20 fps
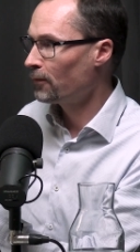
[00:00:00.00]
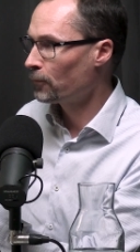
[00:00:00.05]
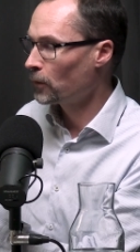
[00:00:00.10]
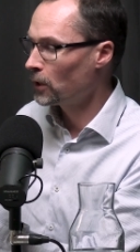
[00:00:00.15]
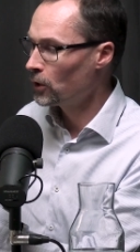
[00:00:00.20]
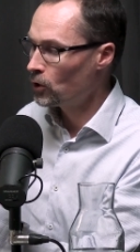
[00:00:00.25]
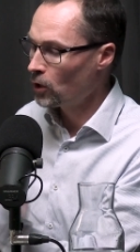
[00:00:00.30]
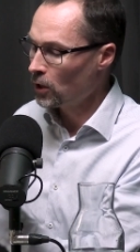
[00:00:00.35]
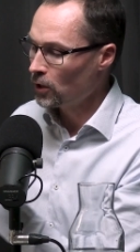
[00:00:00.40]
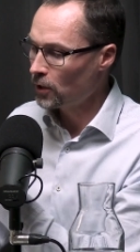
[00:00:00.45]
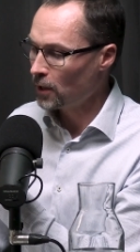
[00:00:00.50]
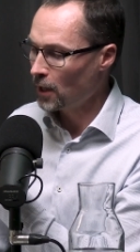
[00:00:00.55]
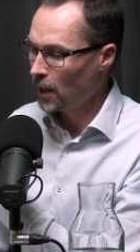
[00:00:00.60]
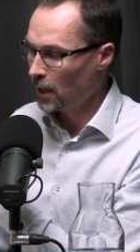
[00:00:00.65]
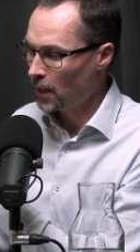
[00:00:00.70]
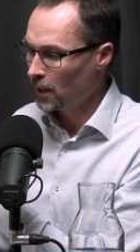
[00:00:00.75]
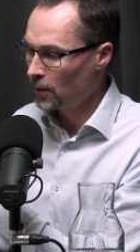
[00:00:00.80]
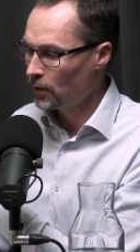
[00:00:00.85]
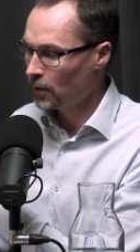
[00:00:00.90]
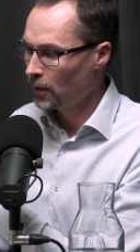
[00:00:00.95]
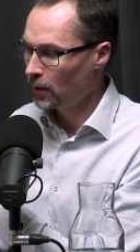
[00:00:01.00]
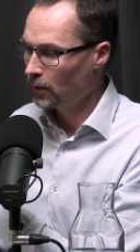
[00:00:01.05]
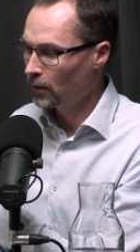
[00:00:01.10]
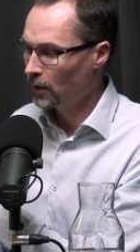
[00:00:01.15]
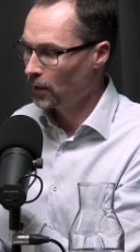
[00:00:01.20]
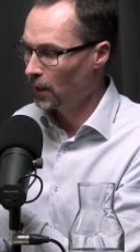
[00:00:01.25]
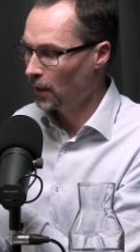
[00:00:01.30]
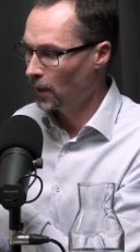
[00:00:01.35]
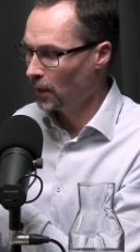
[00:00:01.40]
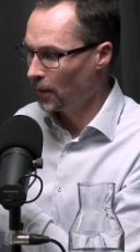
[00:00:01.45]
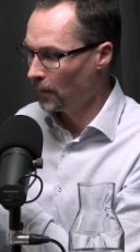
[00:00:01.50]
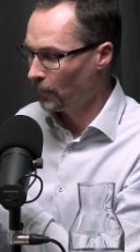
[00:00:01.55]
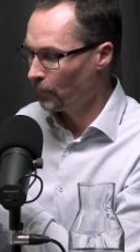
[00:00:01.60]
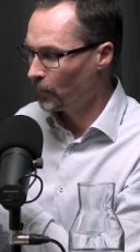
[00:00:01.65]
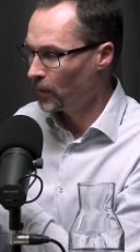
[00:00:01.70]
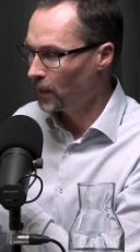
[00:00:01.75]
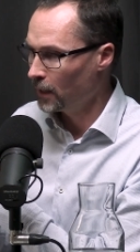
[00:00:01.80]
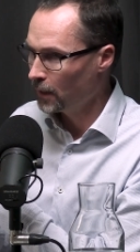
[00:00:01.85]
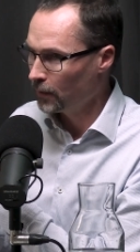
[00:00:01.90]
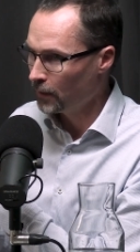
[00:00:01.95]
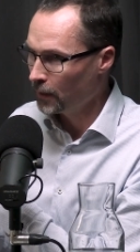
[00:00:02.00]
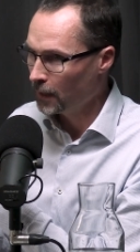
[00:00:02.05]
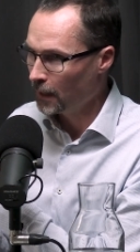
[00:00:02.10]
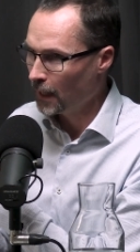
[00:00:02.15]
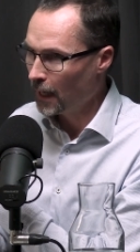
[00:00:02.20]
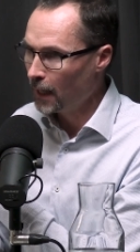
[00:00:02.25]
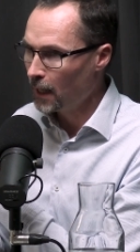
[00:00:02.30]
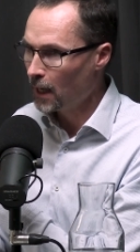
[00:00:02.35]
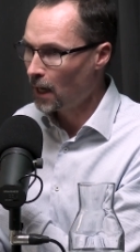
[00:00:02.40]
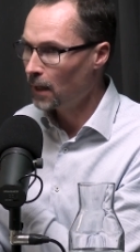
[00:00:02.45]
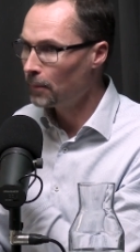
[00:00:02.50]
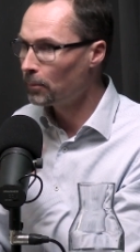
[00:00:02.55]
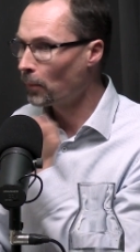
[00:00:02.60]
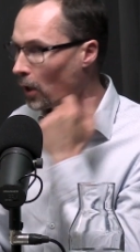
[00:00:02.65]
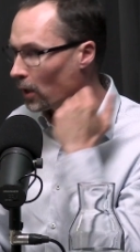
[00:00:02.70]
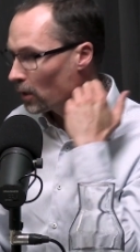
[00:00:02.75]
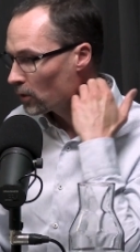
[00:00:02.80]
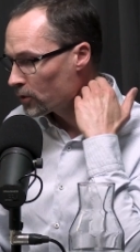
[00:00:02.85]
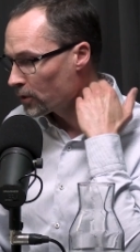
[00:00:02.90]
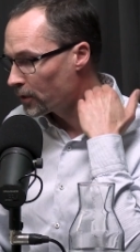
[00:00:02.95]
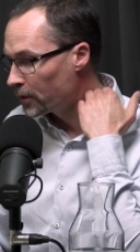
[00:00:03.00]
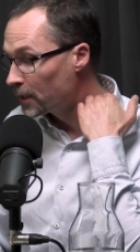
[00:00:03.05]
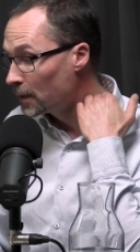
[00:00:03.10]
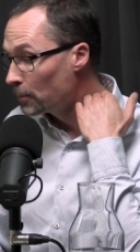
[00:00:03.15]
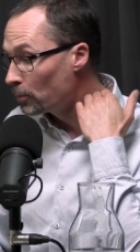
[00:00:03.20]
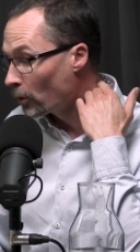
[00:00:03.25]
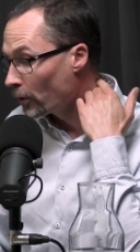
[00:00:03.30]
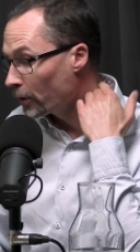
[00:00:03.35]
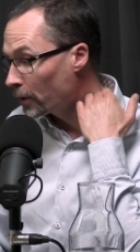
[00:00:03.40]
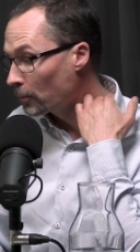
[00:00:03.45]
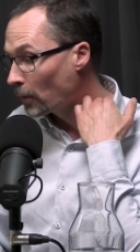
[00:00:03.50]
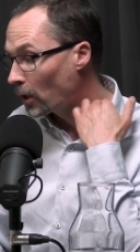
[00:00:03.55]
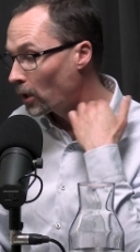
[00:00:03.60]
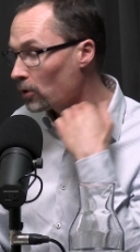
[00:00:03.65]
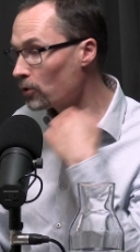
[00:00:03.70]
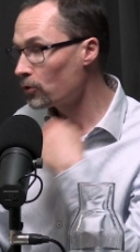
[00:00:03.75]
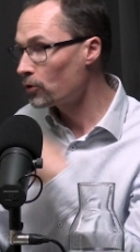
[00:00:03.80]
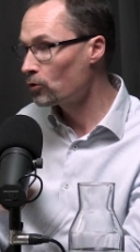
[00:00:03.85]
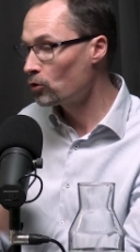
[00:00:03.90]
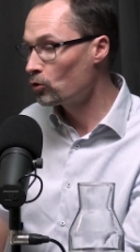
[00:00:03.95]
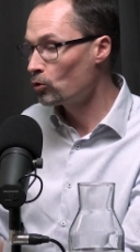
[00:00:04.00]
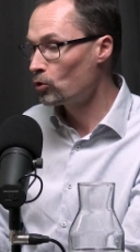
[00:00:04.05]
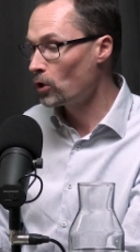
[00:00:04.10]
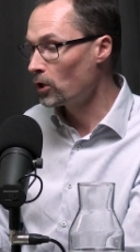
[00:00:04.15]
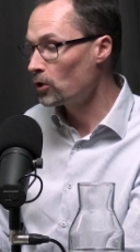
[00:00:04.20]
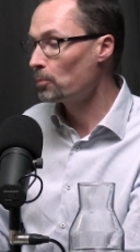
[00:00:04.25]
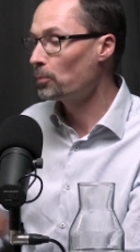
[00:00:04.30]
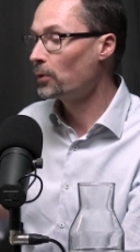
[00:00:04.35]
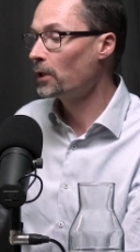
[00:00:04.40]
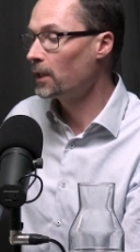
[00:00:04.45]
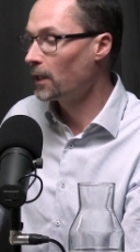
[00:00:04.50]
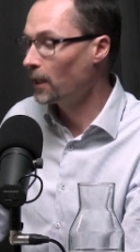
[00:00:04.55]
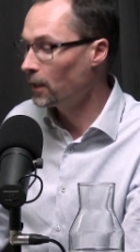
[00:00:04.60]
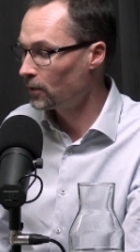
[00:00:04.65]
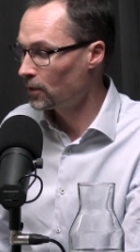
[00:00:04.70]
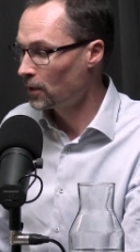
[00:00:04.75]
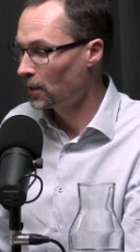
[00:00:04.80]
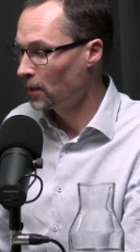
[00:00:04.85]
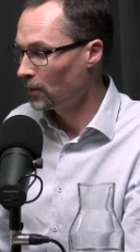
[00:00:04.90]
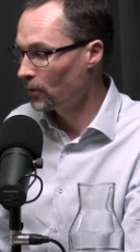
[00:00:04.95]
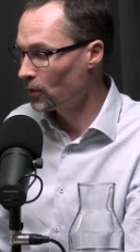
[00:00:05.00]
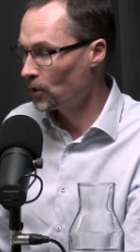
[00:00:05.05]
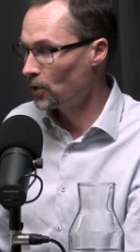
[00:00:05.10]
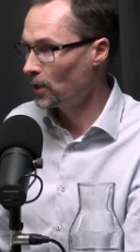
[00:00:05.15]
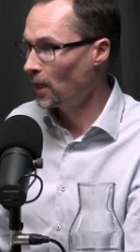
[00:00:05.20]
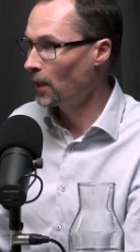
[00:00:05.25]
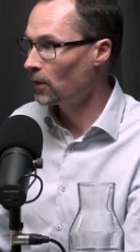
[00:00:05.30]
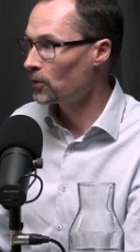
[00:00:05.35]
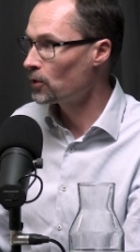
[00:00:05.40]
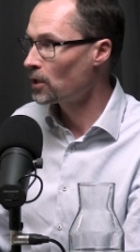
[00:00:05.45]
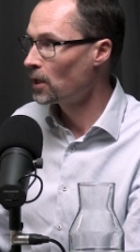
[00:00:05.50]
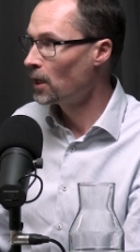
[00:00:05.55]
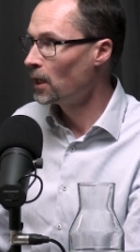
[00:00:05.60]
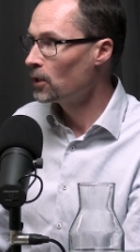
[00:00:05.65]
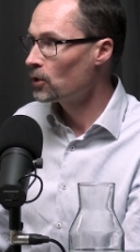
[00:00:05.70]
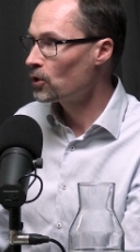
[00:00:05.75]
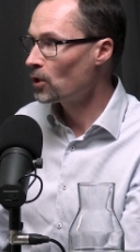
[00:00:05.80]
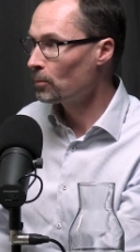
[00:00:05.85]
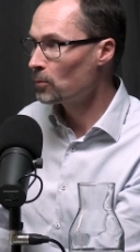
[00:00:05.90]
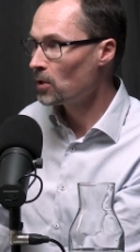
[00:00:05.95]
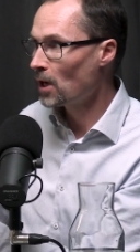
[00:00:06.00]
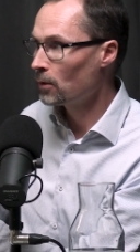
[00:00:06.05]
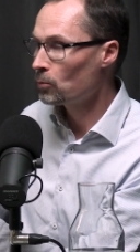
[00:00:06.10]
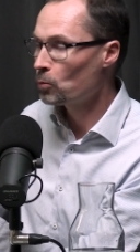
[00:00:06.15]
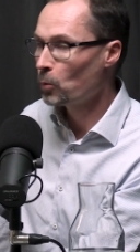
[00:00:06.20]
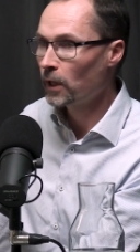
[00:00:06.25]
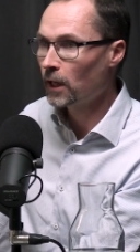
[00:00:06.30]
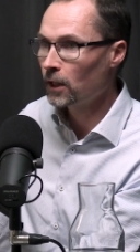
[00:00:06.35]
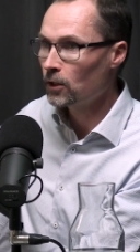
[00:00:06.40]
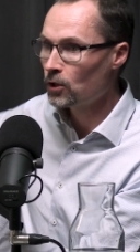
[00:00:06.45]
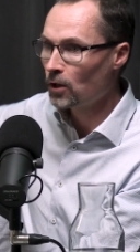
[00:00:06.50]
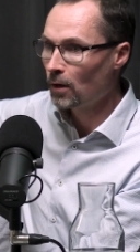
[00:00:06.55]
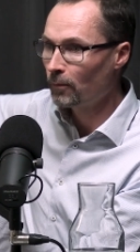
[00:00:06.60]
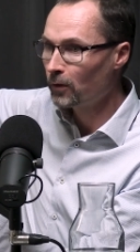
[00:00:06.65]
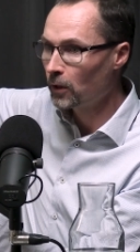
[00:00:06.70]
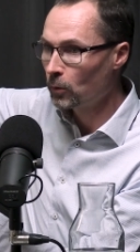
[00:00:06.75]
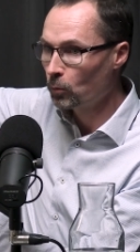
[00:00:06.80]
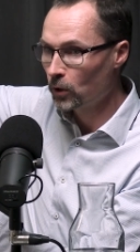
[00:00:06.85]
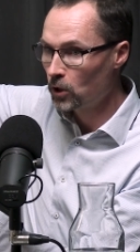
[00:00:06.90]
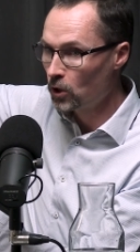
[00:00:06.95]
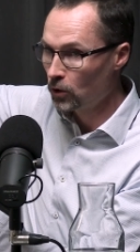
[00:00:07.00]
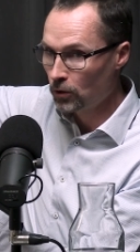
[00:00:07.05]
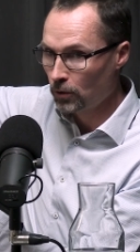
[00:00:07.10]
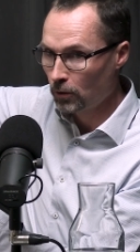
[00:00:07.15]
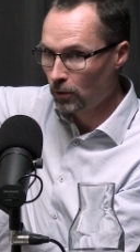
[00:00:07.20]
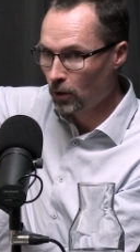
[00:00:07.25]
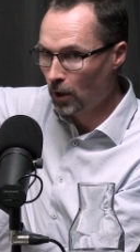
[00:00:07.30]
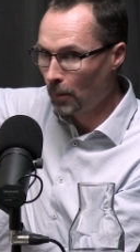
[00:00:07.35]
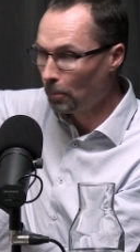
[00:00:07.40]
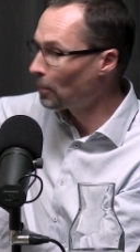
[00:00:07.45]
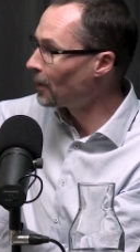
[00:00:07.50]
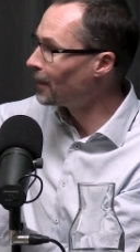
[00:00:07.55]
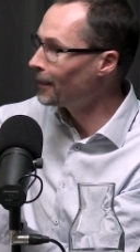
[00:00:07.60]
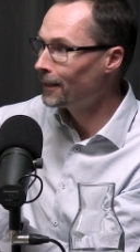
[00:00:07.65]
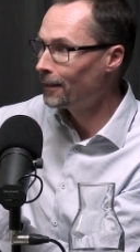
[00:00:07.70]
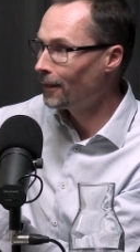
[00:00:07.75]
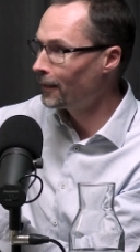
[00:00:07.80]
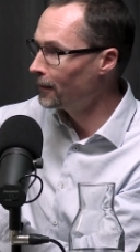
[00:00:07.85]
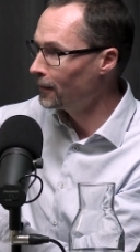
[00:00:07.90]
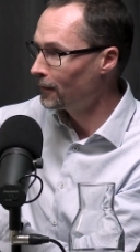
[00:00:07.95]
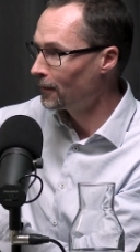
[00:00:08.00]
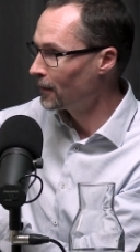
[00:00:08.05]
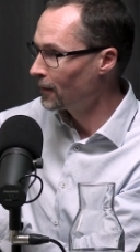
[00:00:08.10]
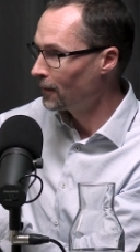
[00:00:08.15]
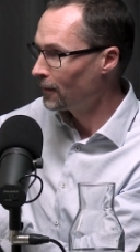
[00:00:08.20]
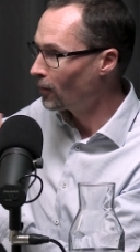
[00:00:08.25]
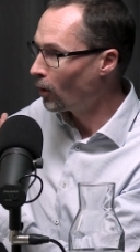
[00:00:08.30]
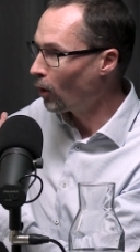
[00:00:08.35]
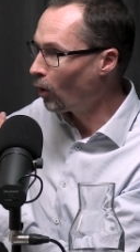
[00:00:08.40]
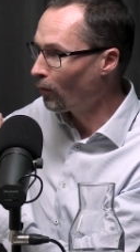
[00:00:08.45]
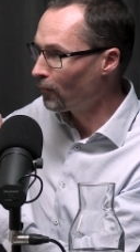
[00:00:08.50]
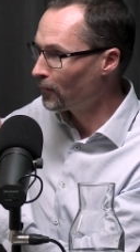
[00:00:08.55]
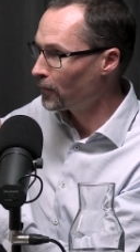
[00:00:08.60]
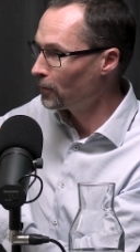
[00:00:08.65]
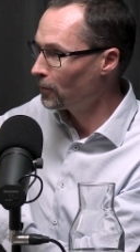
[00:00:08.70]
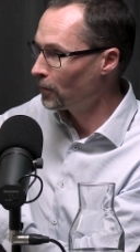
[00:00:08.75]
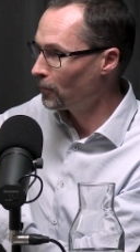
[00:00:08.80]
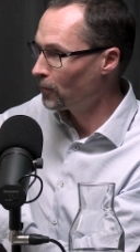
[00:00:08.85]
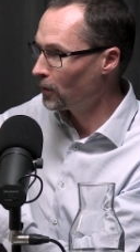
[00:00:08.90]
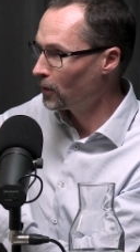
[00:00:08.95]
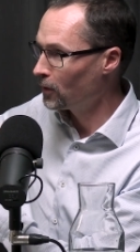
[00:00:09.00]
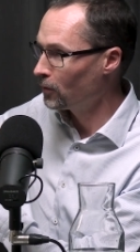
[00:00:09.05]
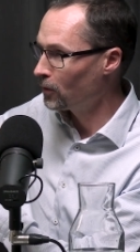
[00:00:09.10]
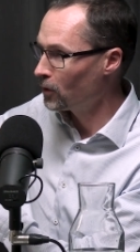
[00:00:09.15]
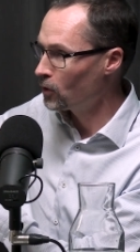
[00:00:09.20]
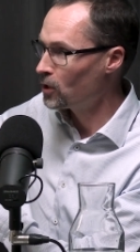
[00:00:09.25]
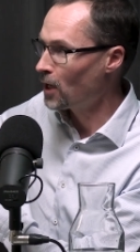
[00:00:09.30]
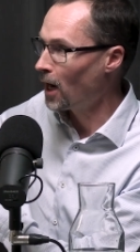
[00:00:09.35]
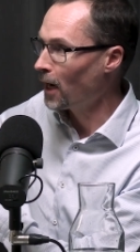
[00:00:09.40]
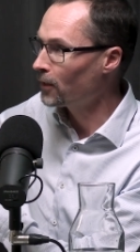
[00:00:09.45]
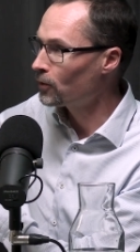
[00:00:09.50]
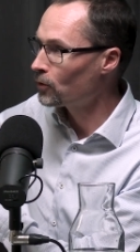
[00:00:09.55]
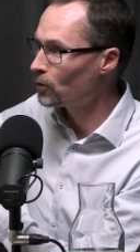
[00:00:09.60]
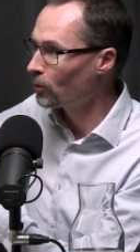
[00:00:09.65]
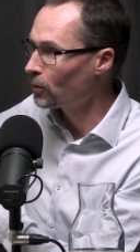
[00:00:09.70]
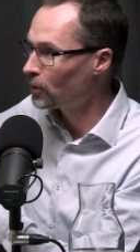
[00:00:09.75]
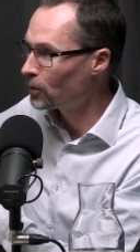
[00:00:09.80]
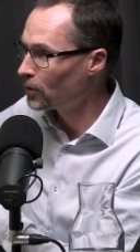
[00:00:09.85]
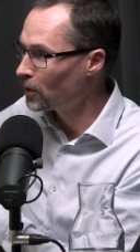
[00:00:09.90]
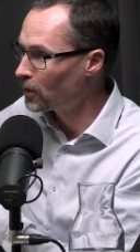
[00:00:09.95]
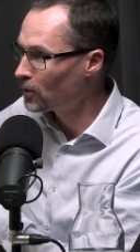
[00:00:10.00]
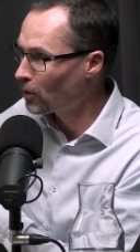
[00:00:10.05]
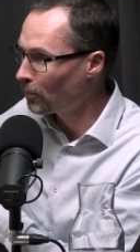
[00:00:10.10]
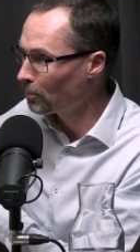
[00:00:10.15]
if we're just asking the AI models, the deep learning models, to just predict the sales, sometimes we get something which is completely off the chart. So it's